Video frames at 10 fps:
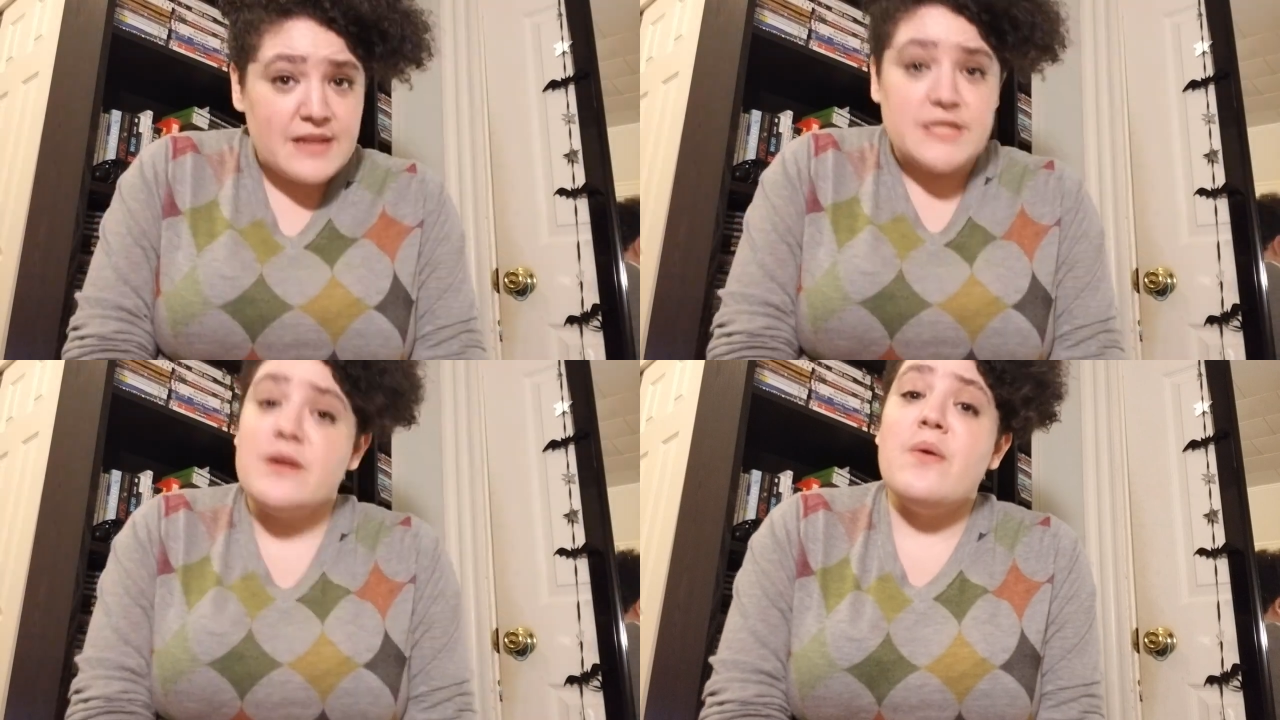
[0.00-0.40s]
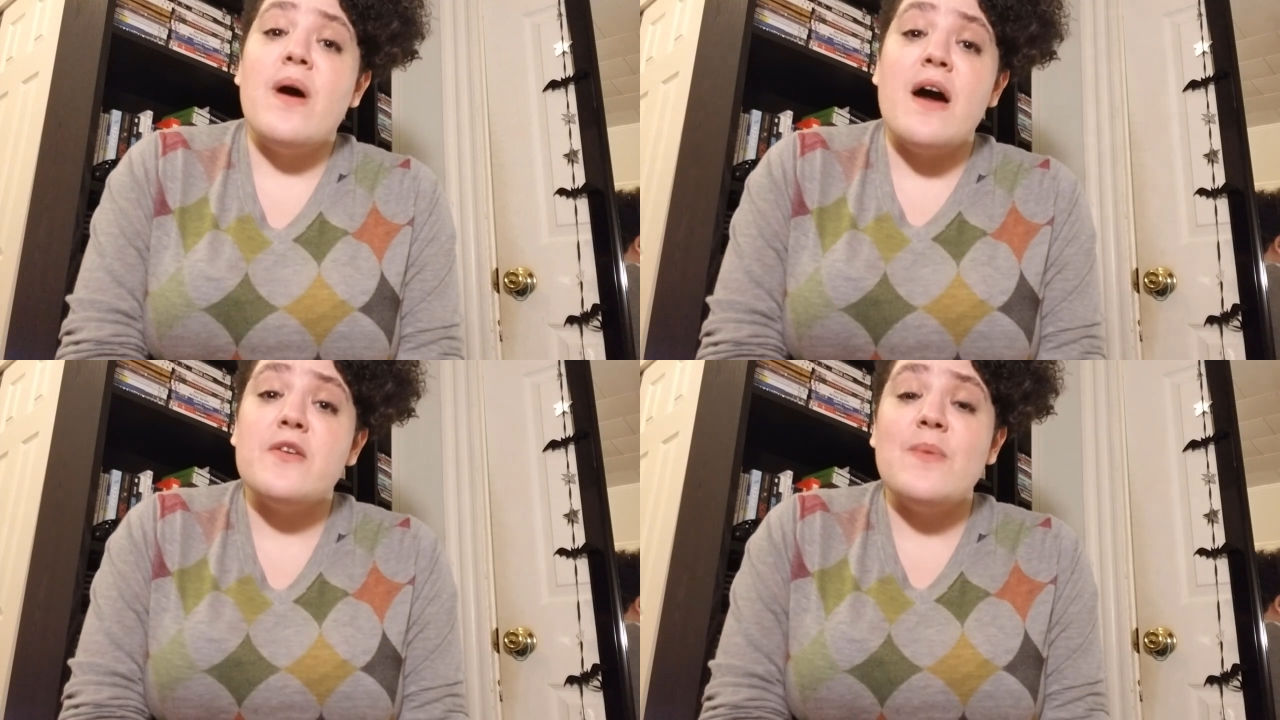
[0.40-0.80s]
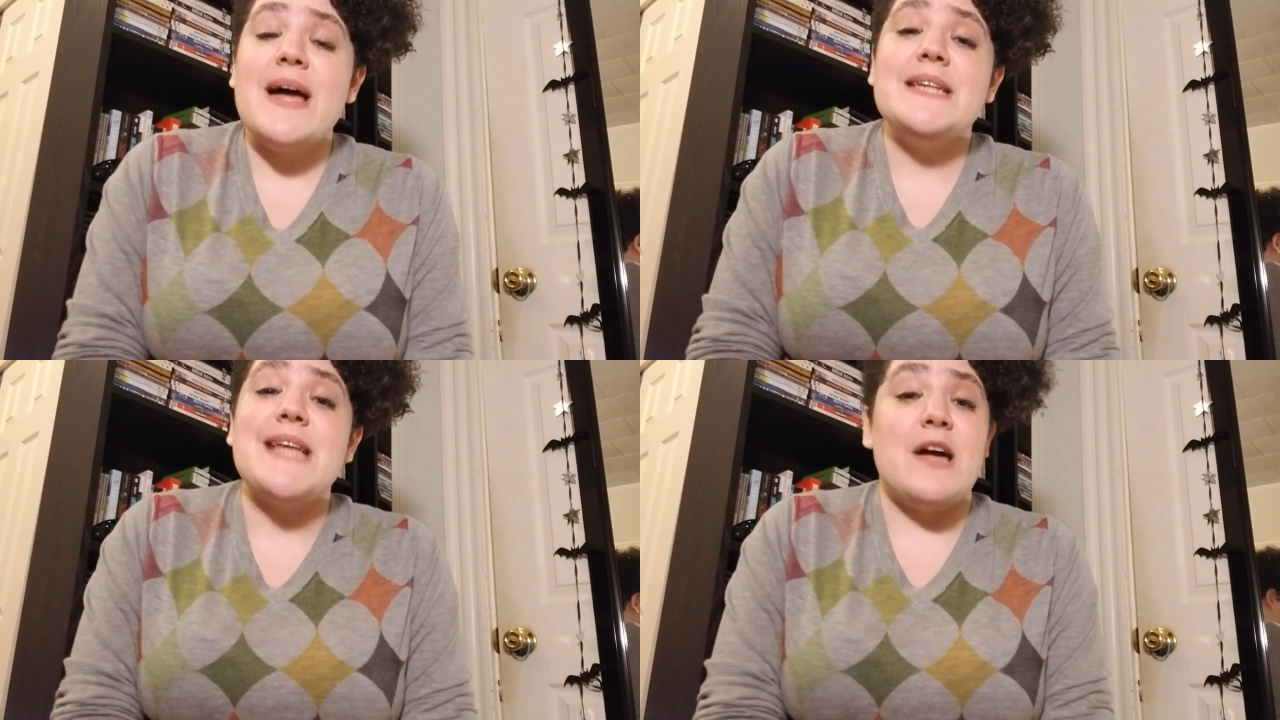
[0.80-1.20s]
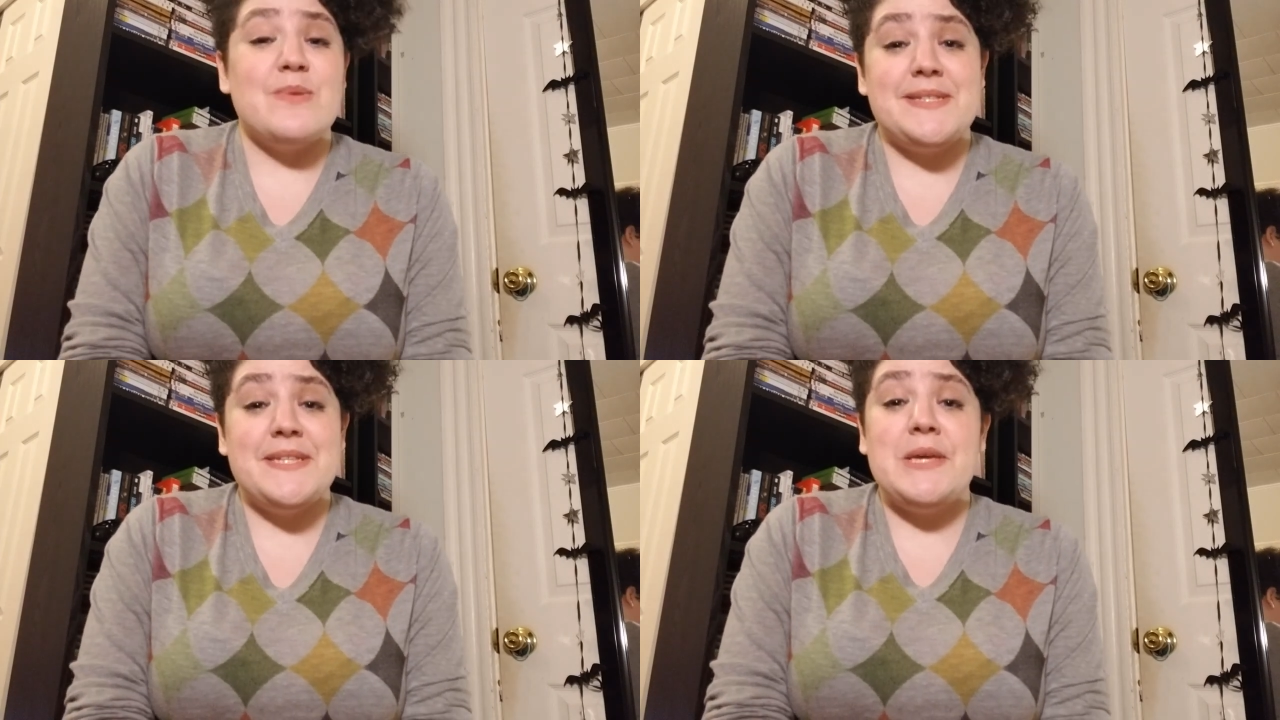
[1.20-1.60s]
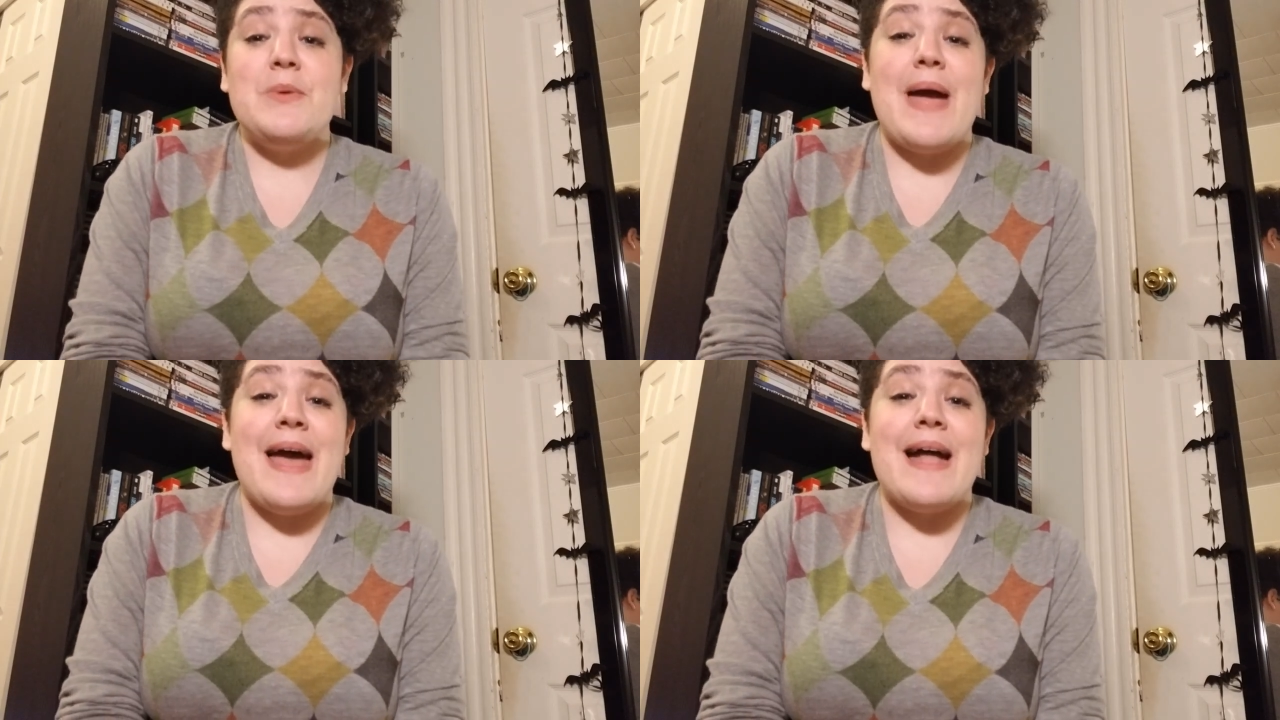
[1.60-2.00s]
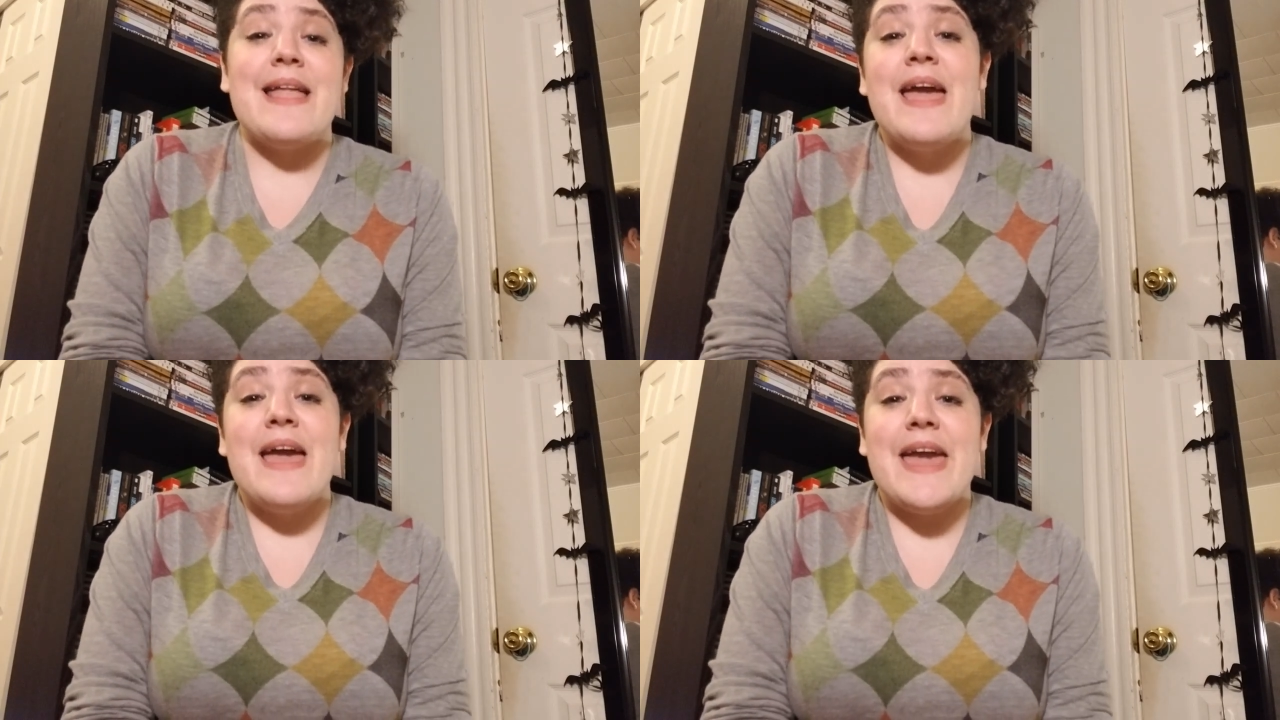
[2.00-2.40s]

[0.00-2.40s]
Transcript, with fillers: So otherwise, I will see you at